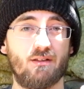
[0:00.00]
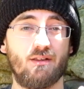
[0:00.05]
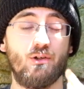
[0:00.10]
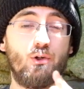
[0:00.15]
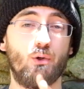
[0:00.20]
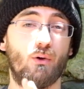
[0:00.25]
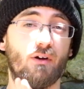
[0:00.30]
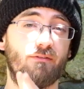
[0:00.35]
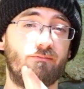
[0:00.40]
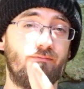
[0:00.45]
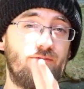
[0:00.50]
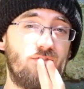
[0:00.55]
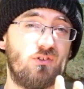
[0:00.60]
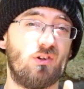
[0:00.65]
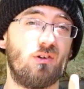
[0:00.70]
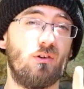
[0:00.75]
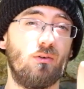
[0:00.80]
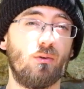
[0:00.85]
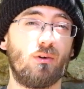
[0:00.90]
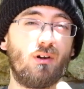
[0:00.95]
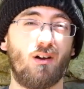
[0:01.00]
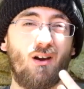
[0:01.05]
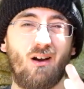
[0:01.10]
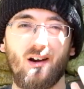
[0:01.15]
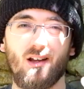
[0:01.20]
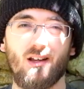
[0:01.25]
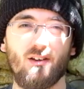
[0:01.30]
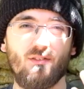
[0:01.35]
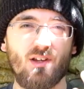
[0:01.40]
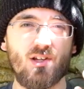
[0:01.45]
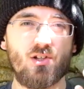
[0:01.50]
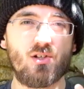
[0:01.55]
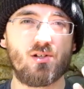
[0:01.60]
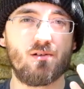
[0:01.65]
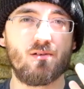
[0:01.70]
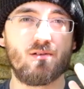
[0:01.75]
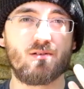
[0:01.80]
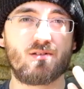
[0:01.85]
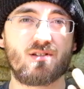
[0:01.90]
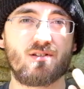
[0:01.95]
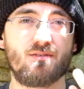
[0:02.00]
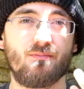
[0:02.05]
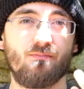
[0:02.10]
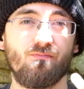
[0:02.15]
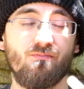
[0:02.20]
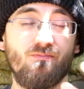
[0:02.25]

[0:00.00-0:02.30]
They do have two kind of issues.